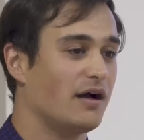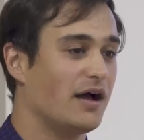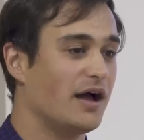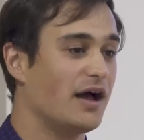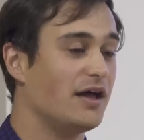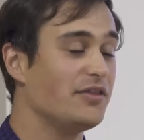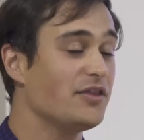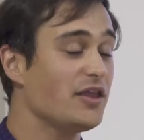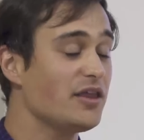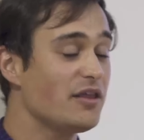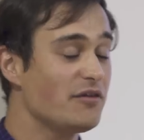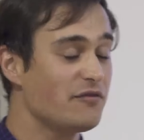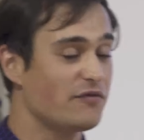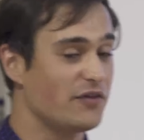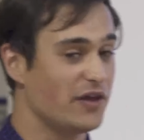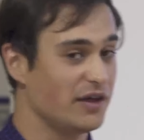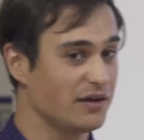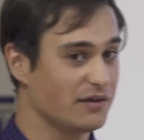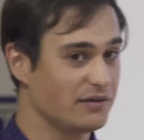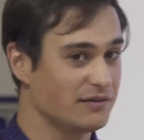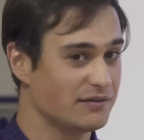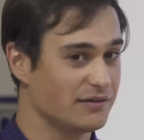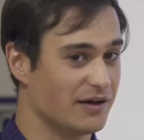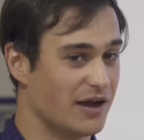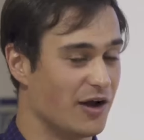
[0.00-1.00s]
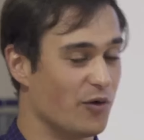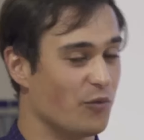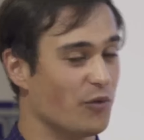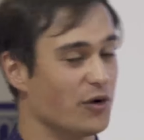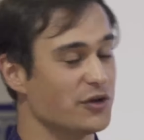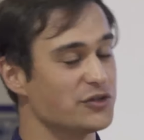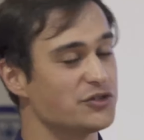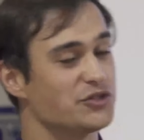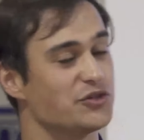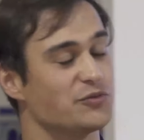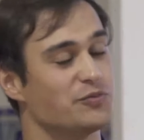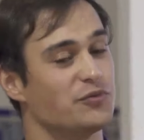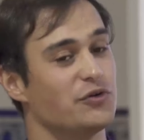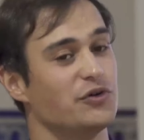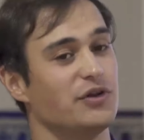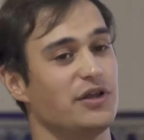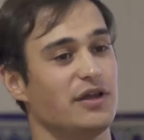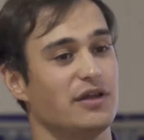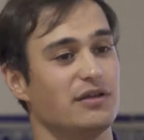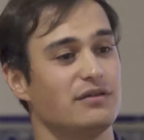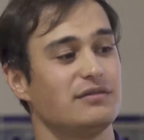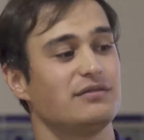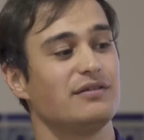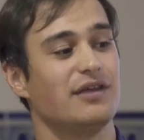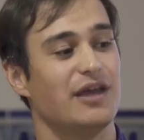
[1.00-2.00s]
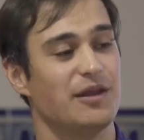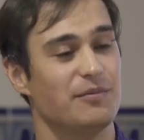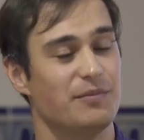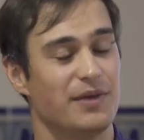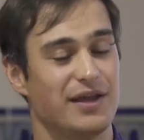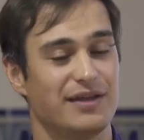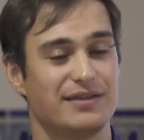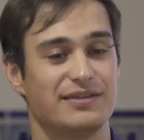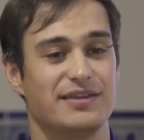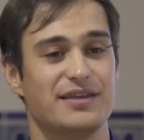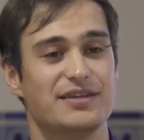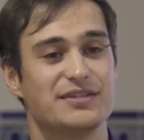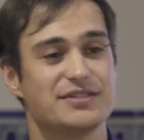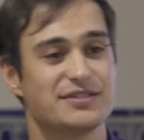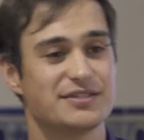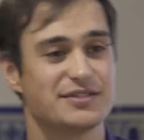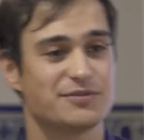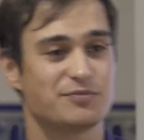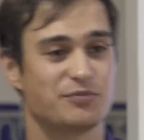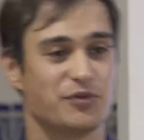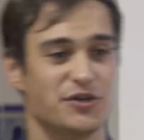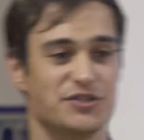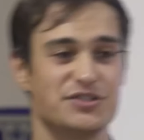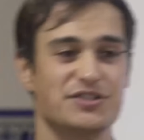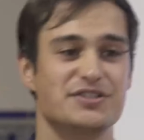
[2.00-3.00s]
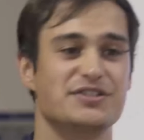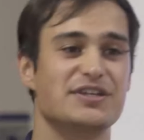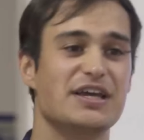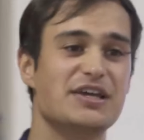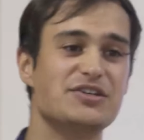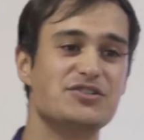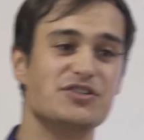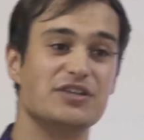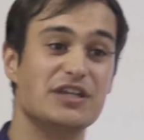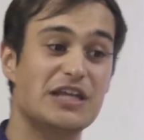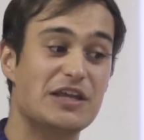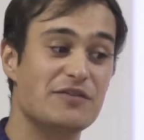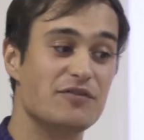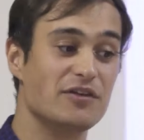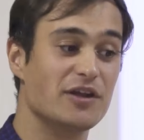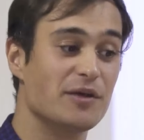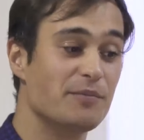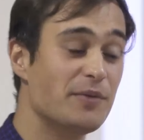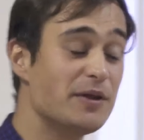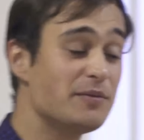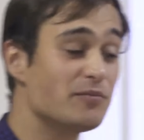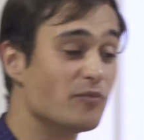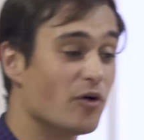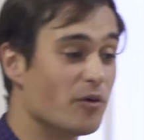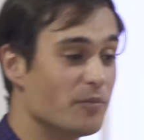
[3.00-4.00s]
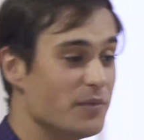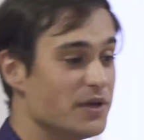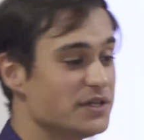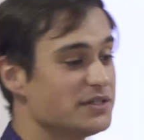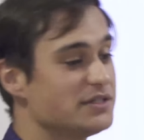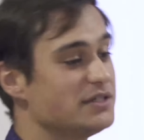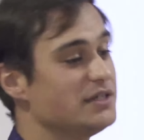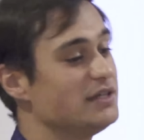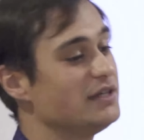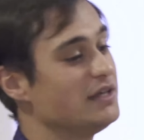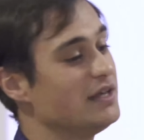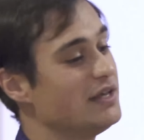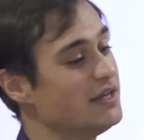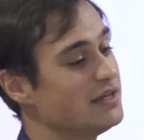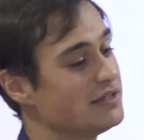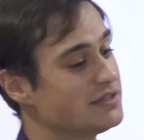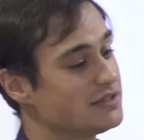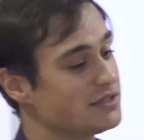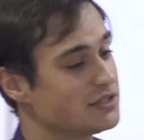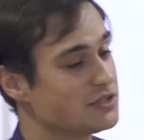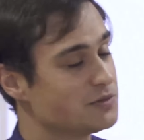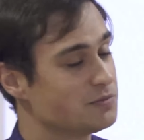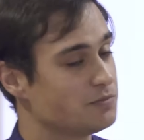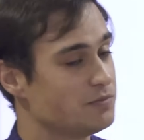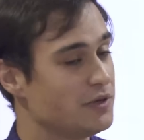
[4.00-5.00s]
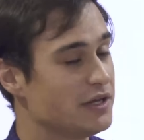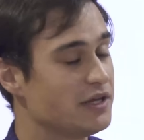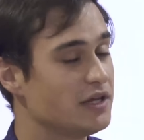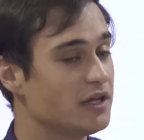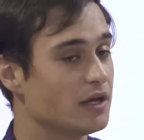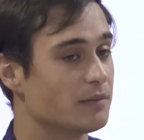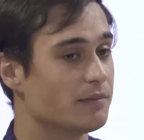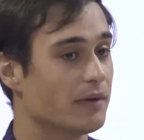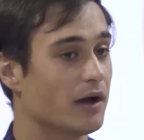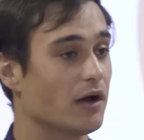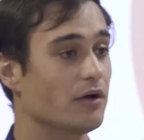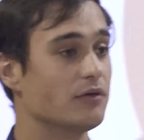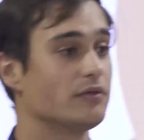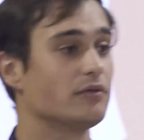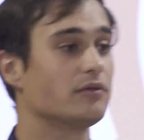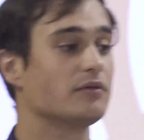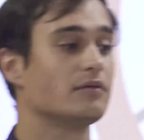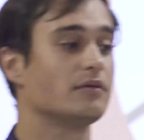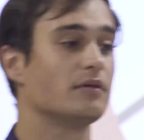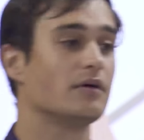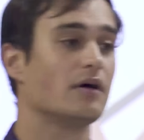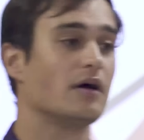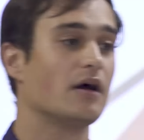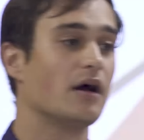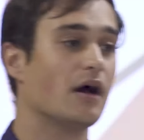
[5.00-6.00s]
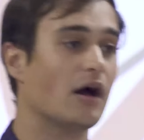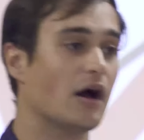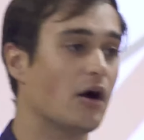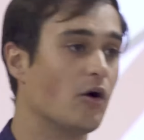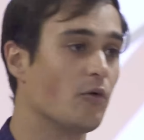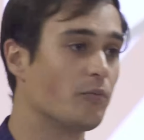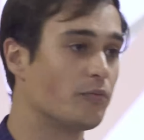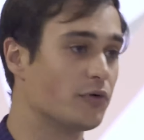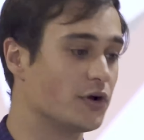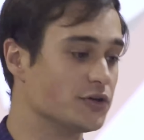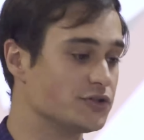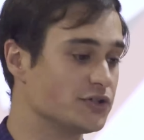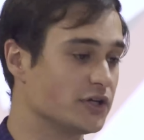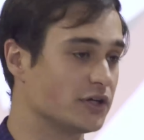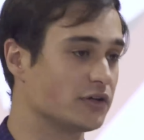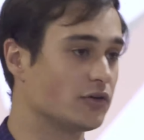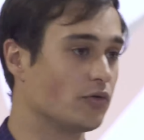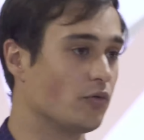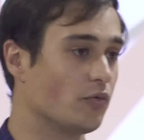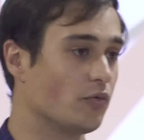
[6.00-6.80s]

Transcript: Another thing I want to put in and make this presentation even a bit more messy is speaking about how a project